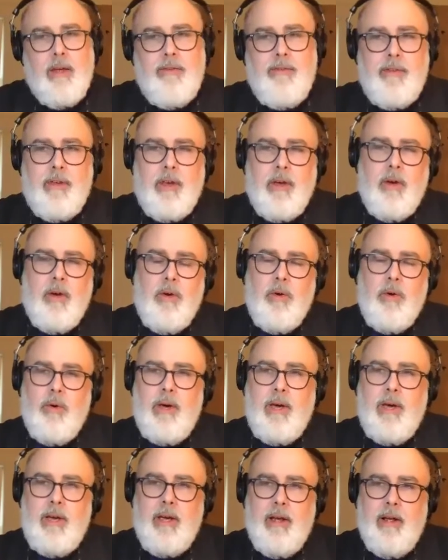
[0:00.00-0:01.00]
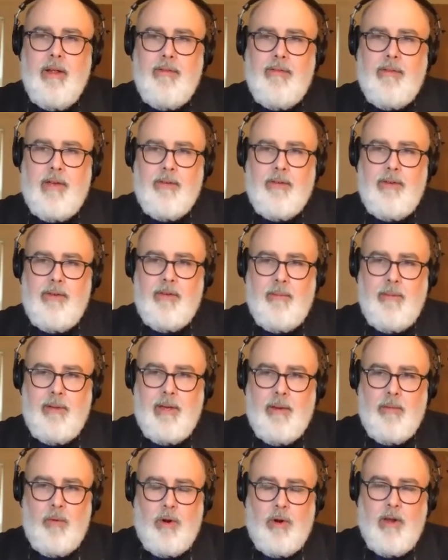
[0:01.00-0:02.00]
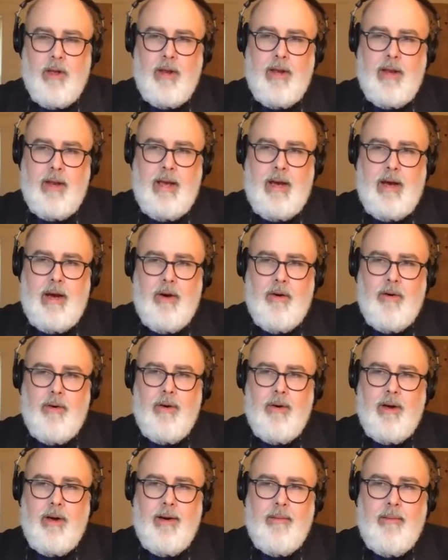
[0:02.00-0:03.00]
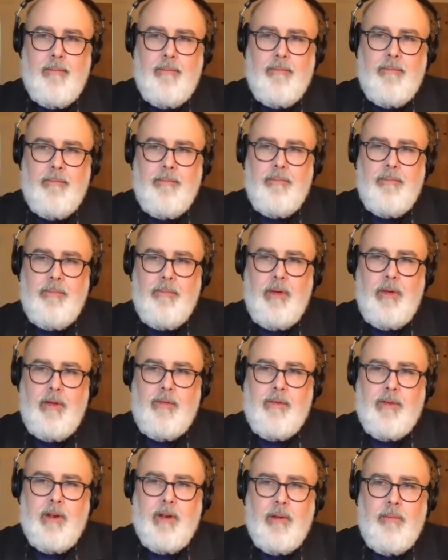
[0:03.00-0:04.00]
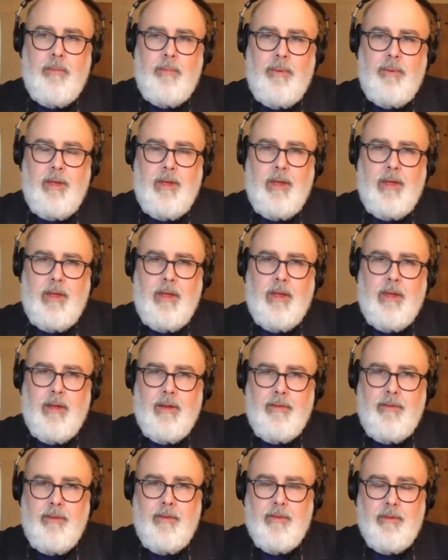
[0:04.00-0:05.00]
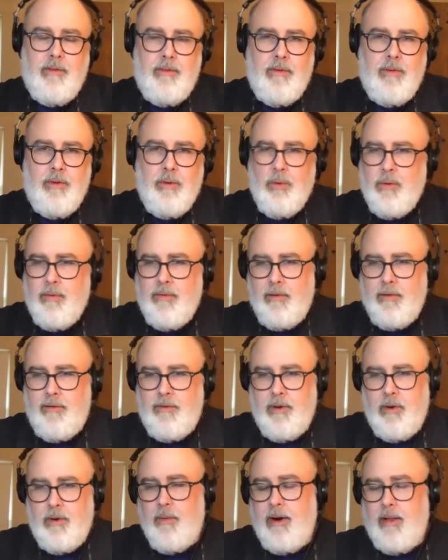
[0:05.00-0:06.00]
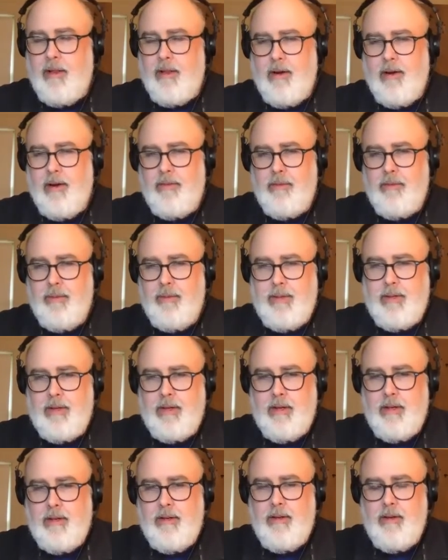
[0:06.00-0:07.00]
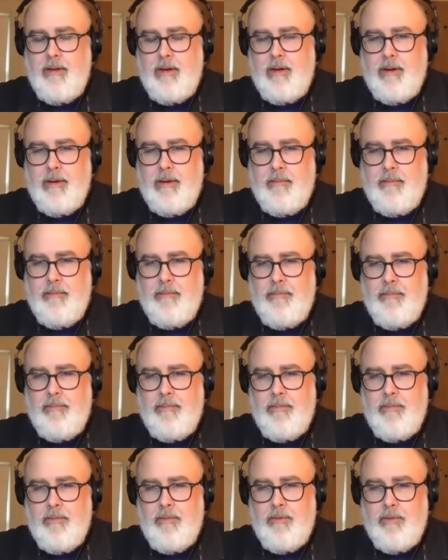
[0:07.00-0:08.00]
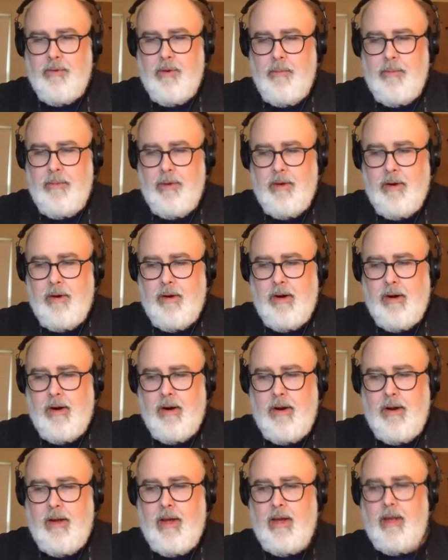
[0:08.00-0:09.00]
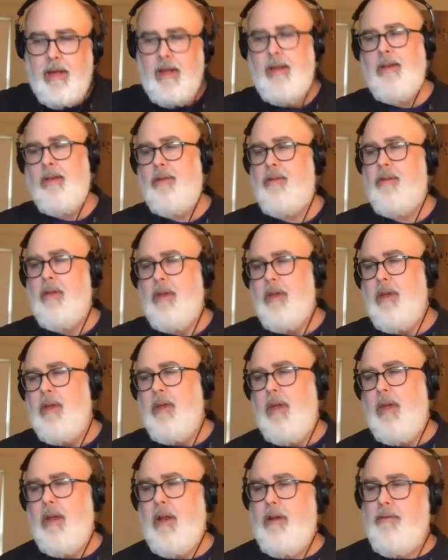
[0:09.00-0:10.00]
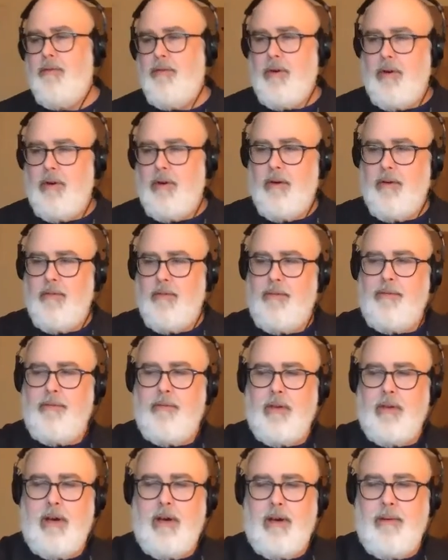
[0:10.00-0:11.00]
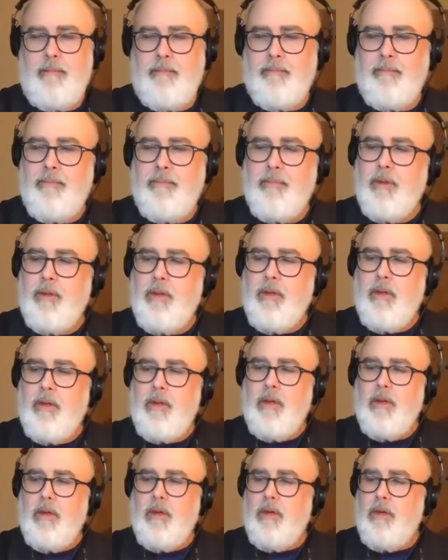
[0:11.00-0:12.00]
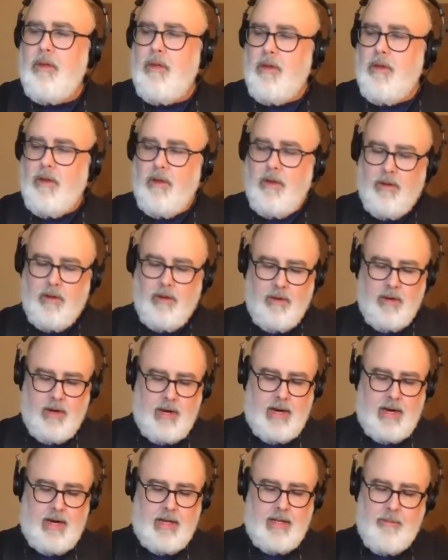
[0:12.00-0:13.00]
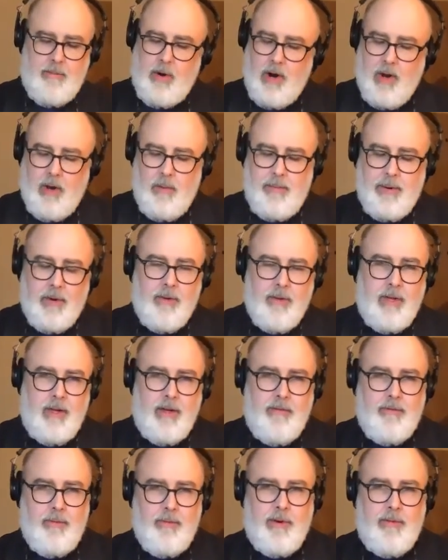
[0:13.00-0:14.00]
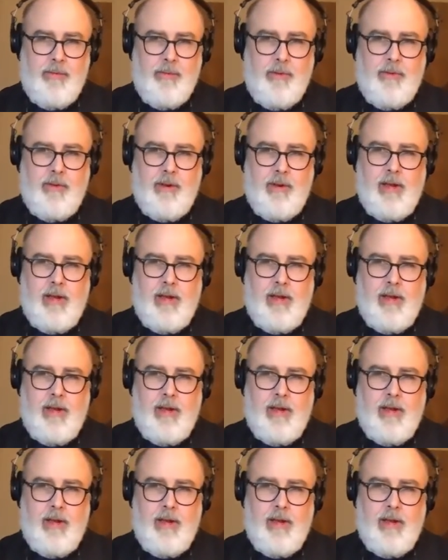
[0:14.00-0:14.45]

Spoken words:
So it's actually something I'm working on now. It's going to be season 2 of the show White Lies that we did for NPR, and it involves the Memorial Boat Lift, which was in